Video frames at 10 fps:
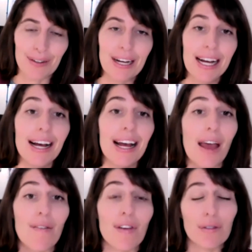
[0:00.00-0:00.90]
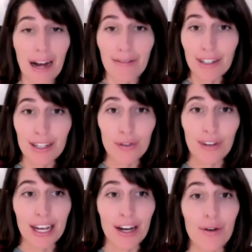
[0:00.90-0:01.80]
you. If you loved this
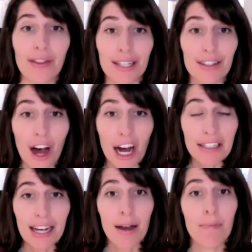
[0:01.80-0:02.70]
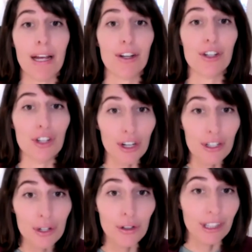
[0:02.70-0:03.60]
video and this content, make sure
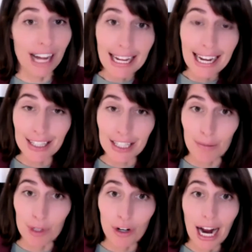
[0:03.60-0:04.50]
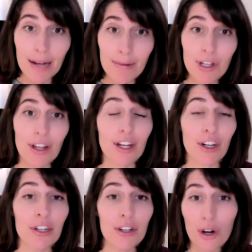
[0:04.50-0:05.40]
to like and subscribe so that
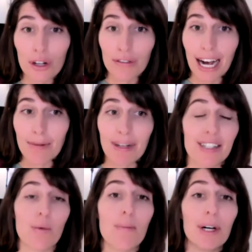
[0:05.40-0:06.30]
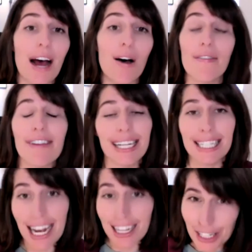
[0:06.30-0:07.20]
you're notified because we put out
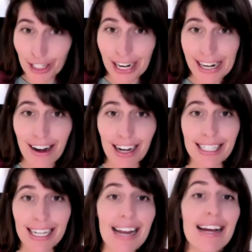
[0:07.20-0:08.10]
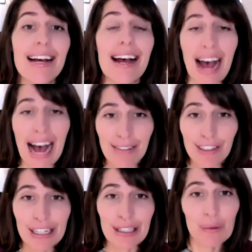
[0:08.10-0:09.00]
fantastic, great content
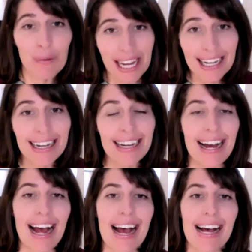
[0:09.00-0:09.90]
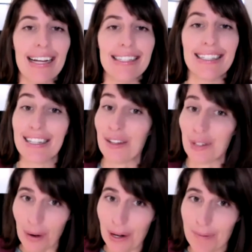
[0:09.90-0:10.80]
every other week and you
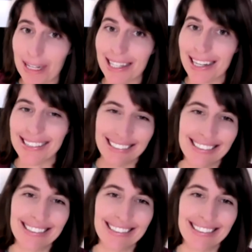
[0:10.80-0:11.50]
don't want to miss it.